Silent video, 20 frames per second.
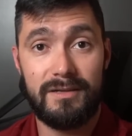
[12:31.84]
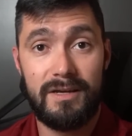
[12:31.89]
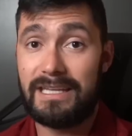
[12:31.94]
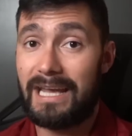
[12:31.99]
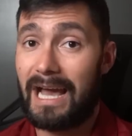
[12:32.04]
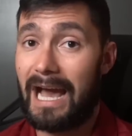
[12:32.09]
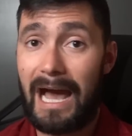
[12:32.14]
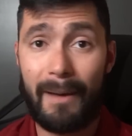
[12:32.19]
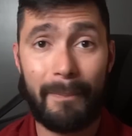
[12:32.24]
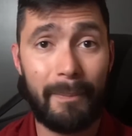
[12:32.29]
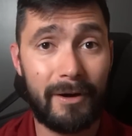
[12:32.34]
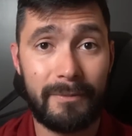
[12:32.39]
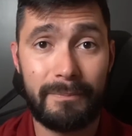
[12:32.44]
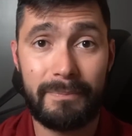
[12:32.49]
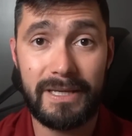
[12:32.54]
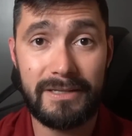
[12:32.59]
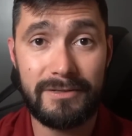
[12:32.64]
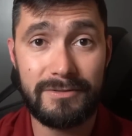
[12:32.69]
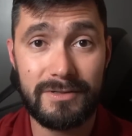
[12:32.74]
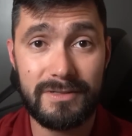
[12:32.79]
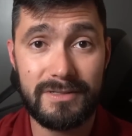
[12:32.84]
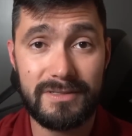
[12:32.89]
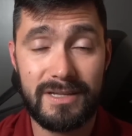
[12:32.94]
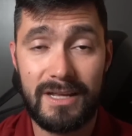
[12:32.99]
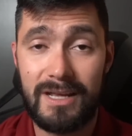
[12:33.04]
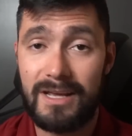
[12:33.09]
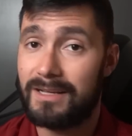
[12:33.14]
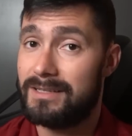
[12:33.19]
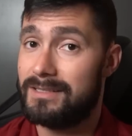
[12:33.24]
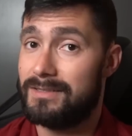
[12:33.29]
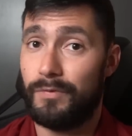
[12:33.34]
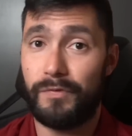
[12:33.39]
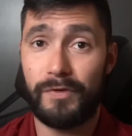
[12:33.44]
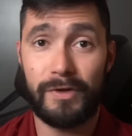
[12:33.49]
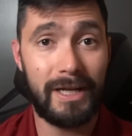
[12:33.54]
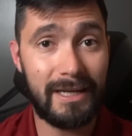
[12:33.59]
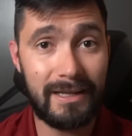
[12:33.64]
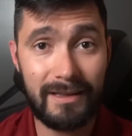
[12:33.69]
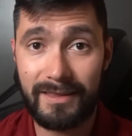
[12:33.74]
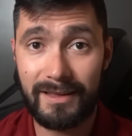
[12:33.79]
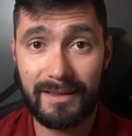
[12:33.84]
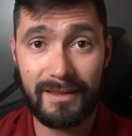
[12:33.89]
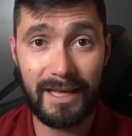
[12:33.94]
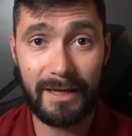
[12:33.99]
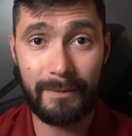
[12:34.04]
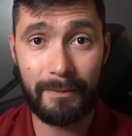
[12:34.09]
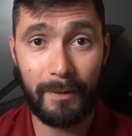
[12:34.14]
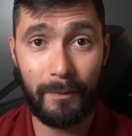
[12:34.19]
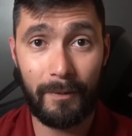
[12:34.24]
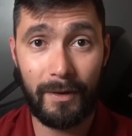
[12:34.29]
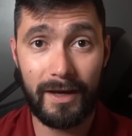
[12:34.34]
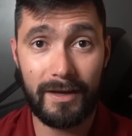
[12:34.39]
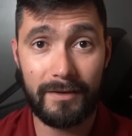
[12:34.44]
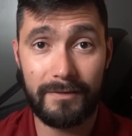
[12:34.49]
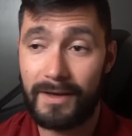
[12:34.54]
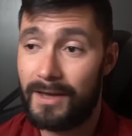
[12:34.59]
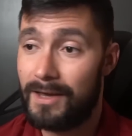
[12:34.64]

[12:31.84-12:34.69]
and you hop on Pinterest, because if you're anything like my wife,